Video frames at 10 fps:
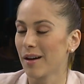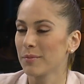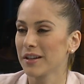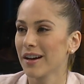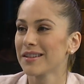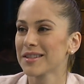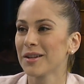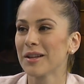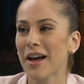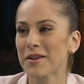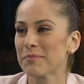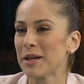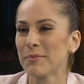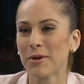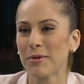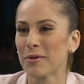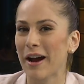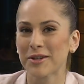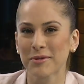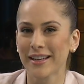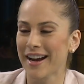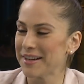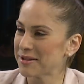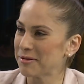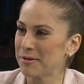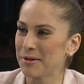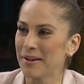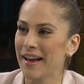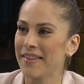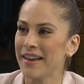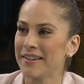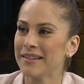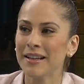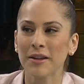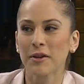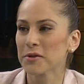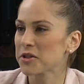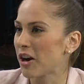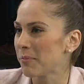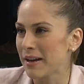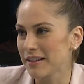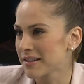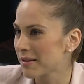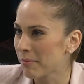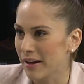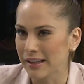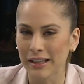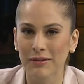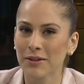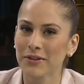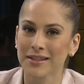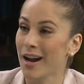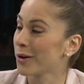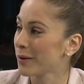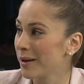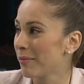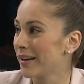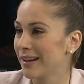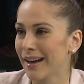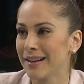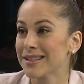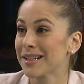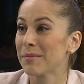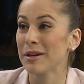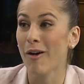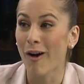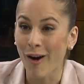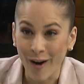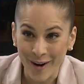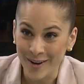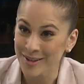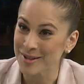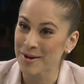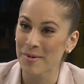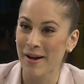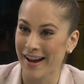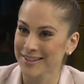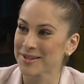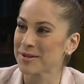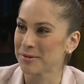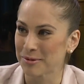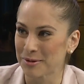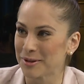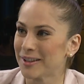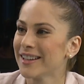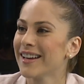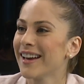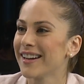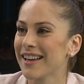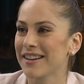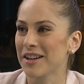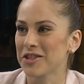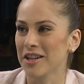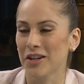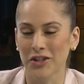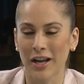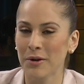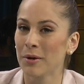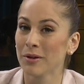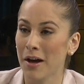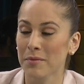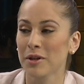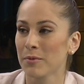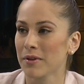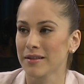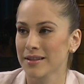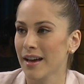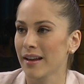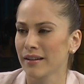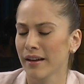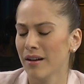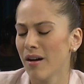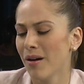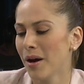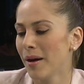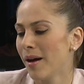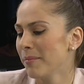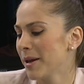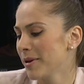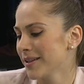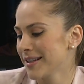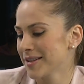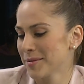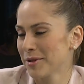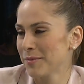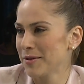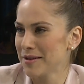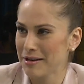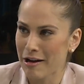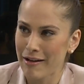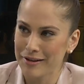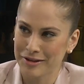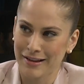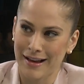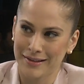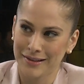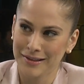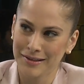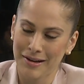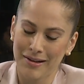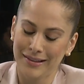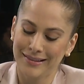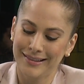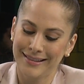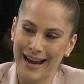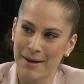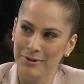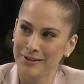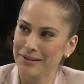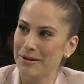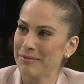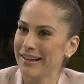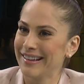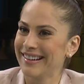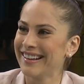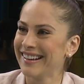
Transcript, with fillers: because a lot of people will graduate high school and then they'll start making some money, even if it's not great money, and it's gonna be hard to go back to school and get an education. I know a lot of people that said, like, oh, maybe I'll take some community college classes, you know, dabble a little bit. And I